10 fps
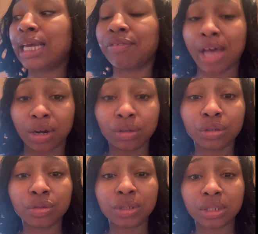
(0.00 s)
If I
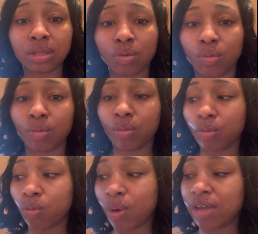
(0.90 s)
don't lose
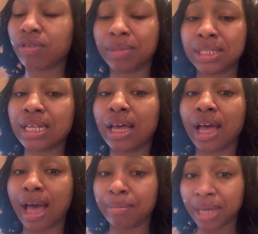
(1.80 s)
weight from this,
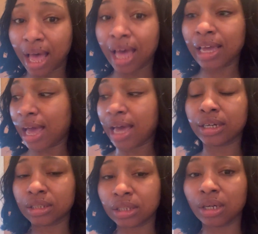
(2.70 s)
I'm, I, I
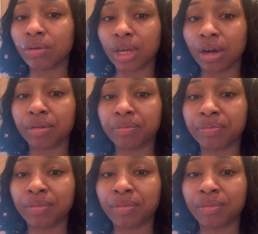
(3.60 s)
honestly don't care